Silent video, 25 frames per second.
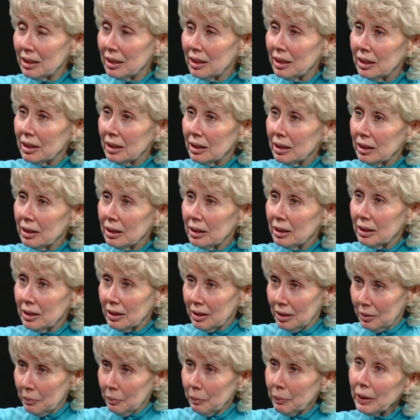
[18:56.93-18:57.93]
Um, yes,
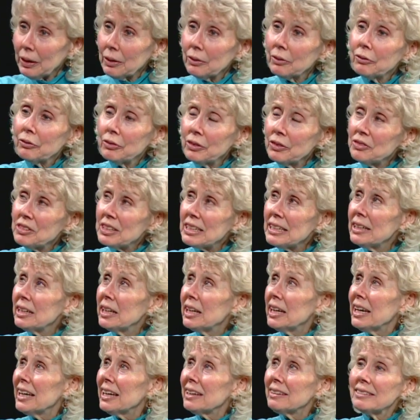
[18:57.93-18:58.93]
about. About 15.
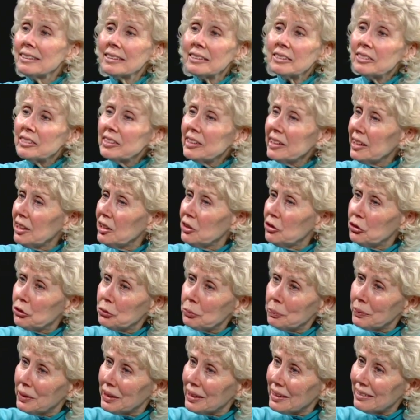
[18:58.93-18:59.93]
Has it
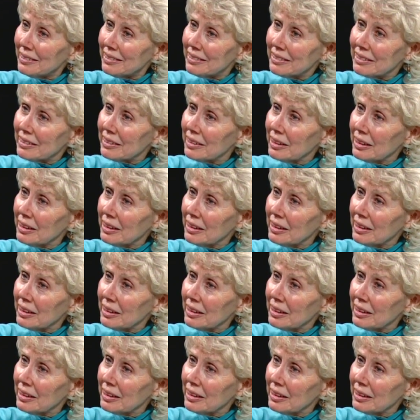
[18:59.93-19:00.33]
changed much?